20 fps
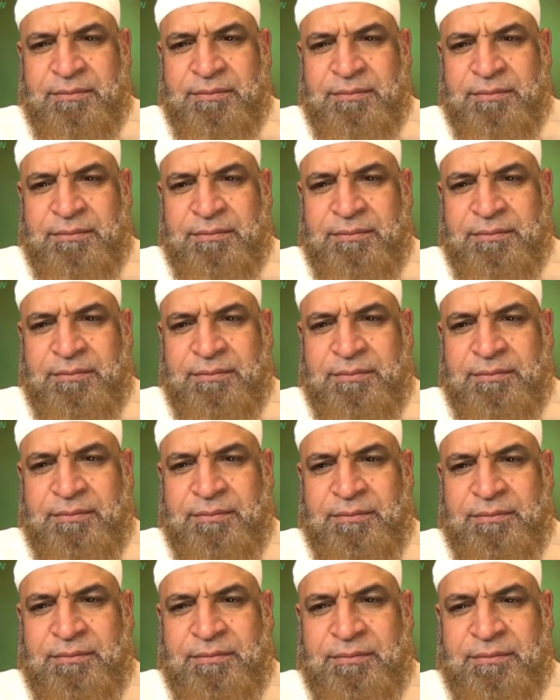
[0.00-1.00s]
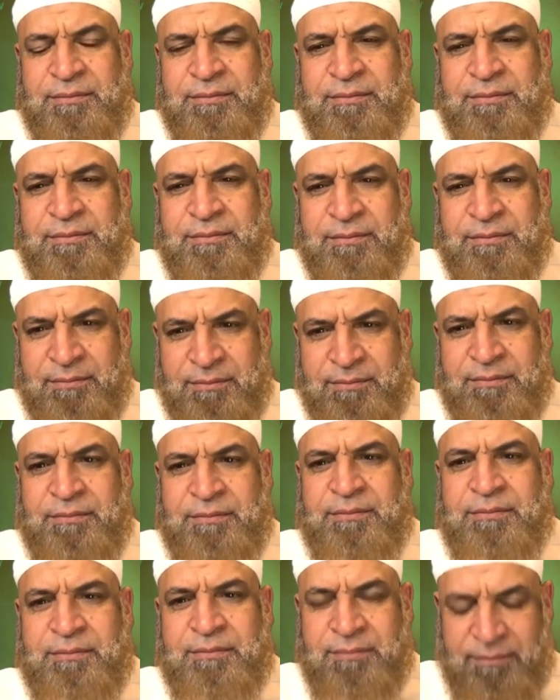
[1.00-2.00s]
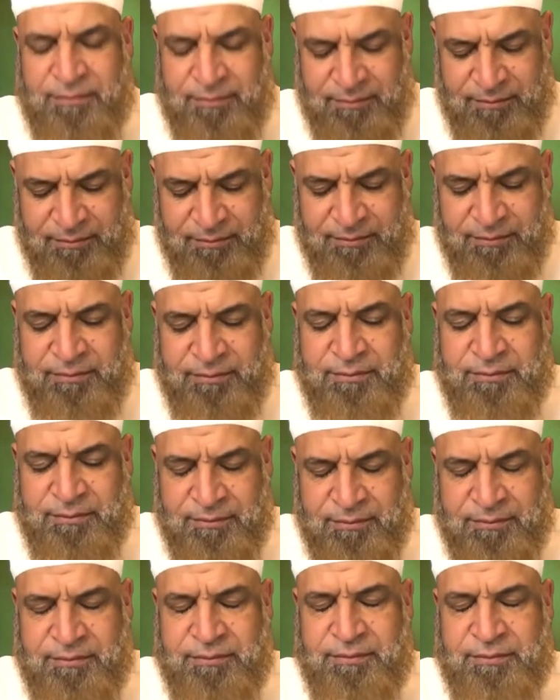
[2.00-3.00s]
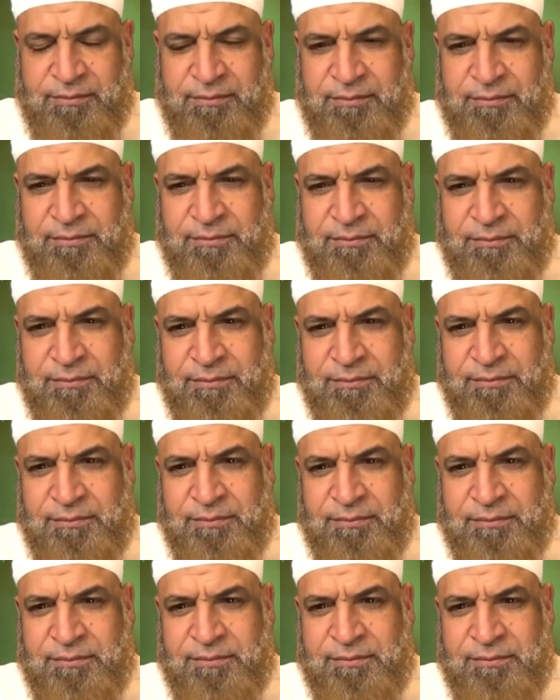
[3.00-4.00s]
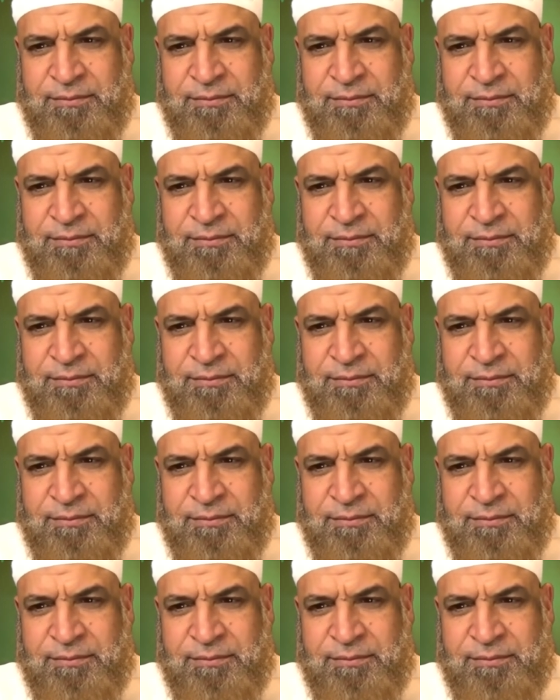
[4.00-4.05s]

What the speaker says: The person shown says nothing.